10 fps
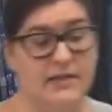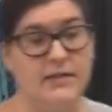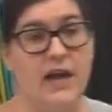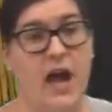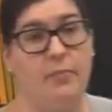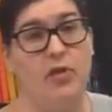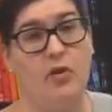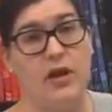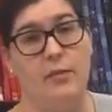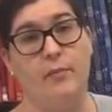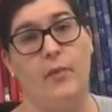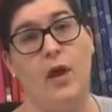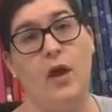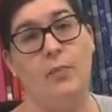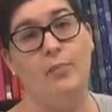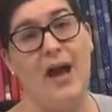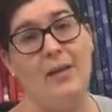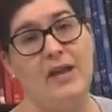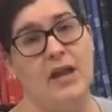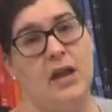top-loading
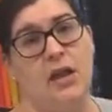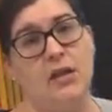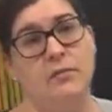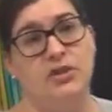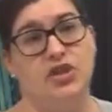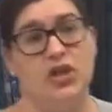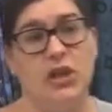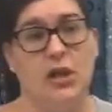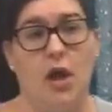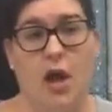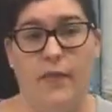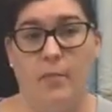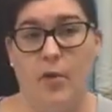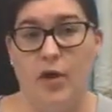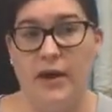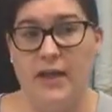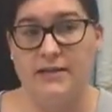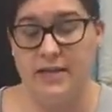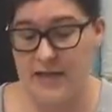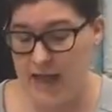bobbin machine on the market
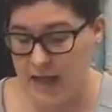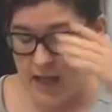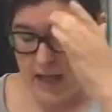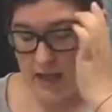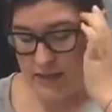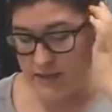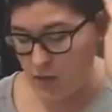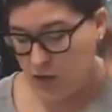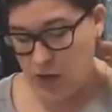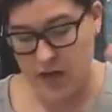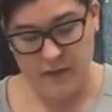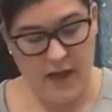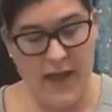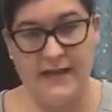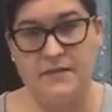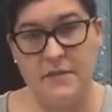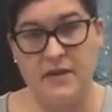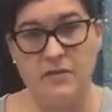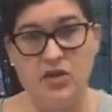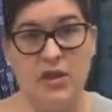today. So a lot of the high-speed
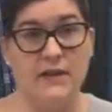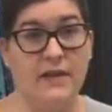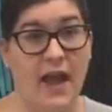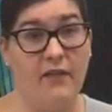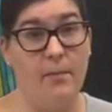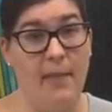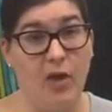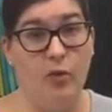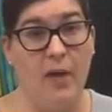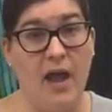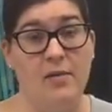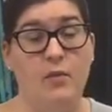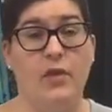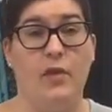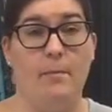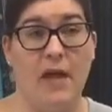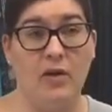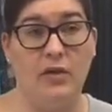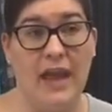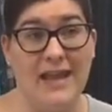machines have a metal bobbin with a
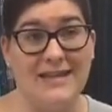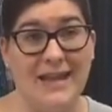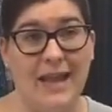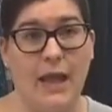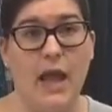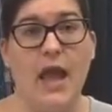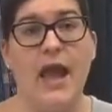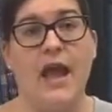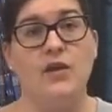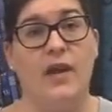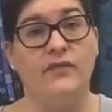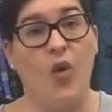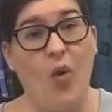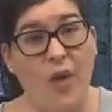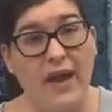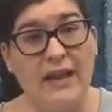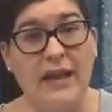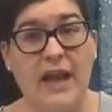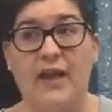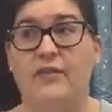metal casing, and you have to oil
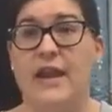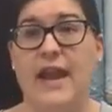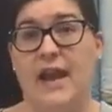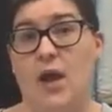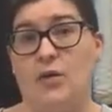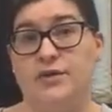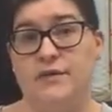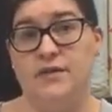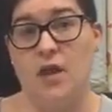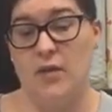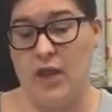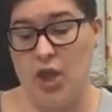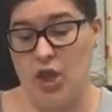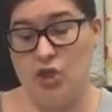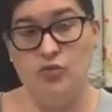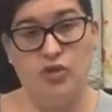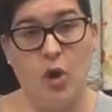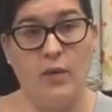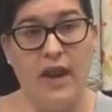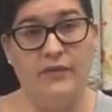it every 8 hours of sewing. You
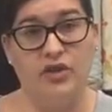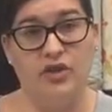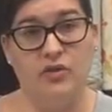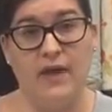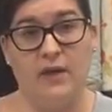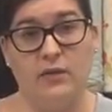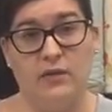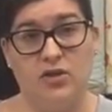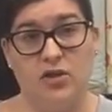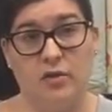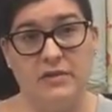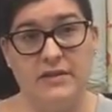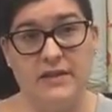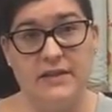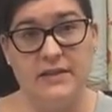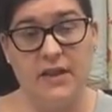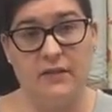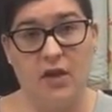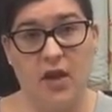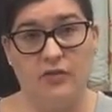don't have to do that with the Janome
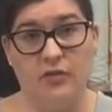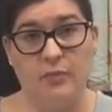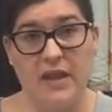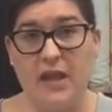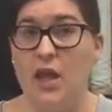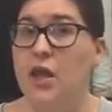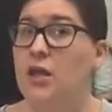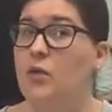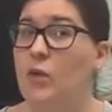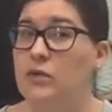6700p. You